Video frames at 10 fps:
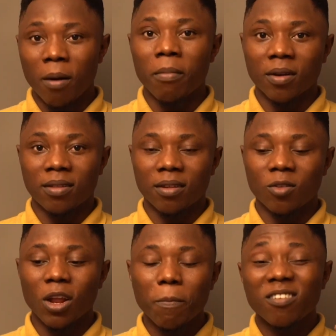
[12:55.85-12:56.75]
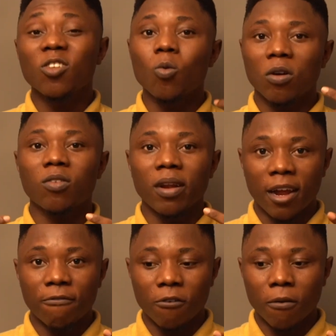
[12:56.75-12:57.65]
about it. So the person you want to
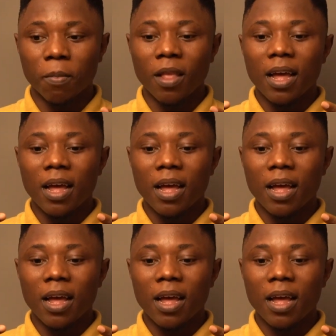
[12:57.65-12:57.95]
learn from